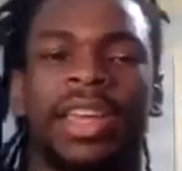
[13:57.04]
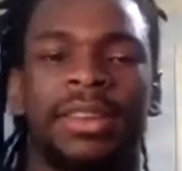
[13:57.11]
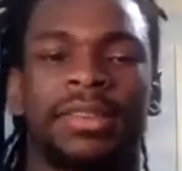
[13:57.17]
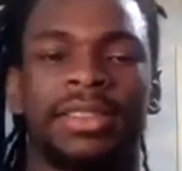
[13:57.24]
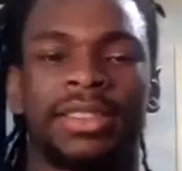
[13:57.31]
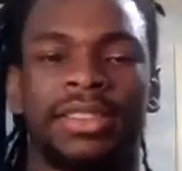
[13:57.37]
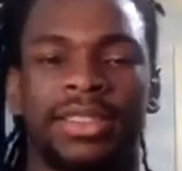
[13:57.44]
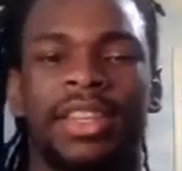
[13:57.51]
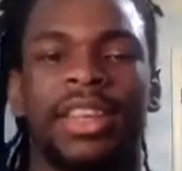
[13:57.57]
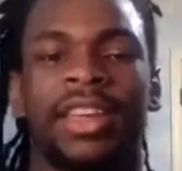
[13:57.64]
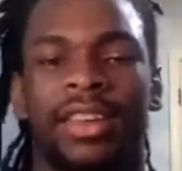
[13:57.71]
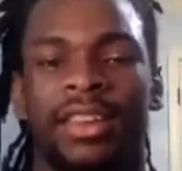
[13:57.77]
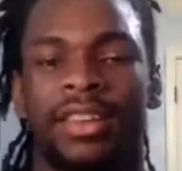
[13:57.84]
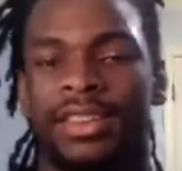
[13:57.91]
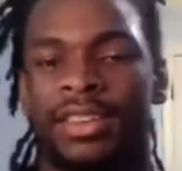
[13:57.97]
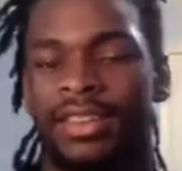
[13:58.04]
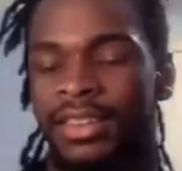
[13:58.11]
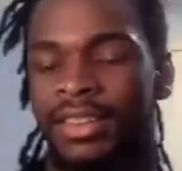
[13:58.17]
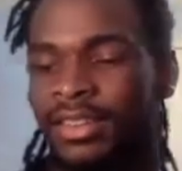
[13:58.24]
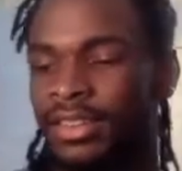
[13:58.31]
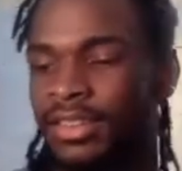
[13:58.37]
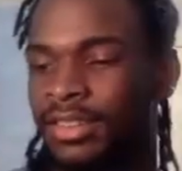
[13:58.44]
though. He was injured, huh?
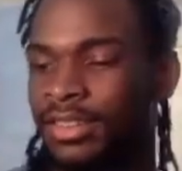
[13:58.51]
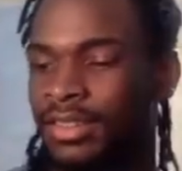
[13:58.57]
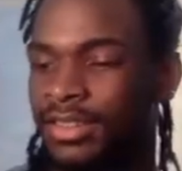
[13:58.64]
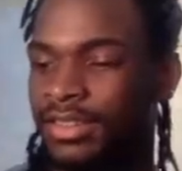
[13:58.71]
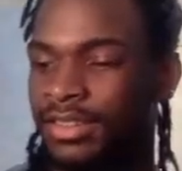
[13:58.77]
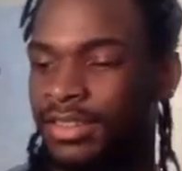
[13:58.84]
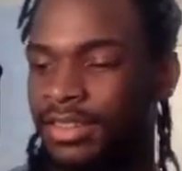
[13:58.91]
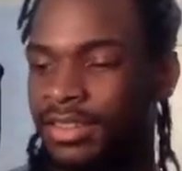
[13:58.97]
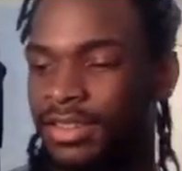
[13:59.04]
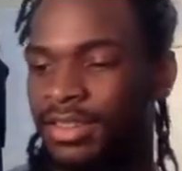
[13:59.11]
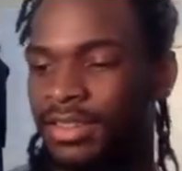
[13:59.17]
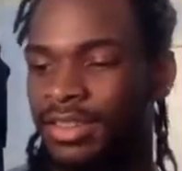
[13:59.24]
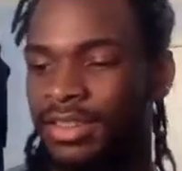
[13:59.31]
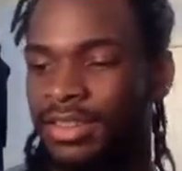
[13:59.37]
Okay. I was